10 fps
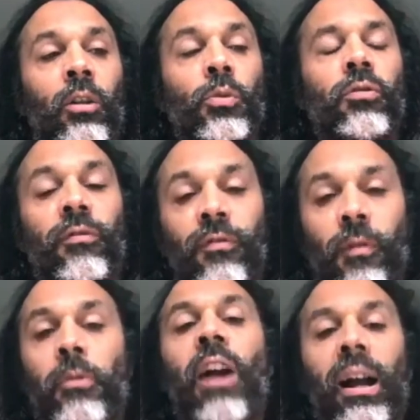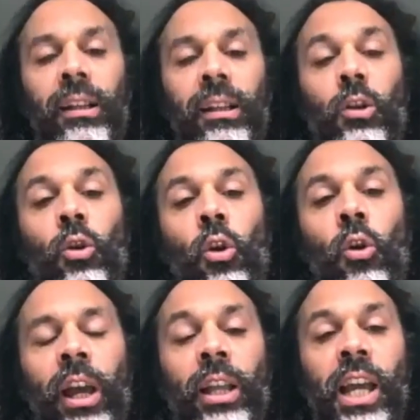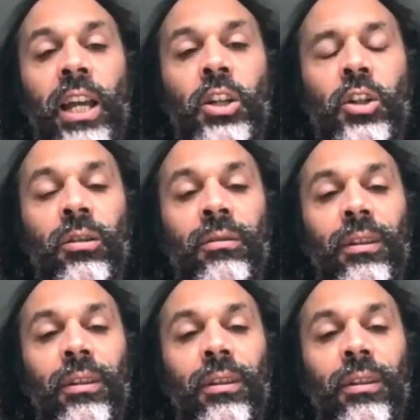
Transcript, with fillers: from the practical orientation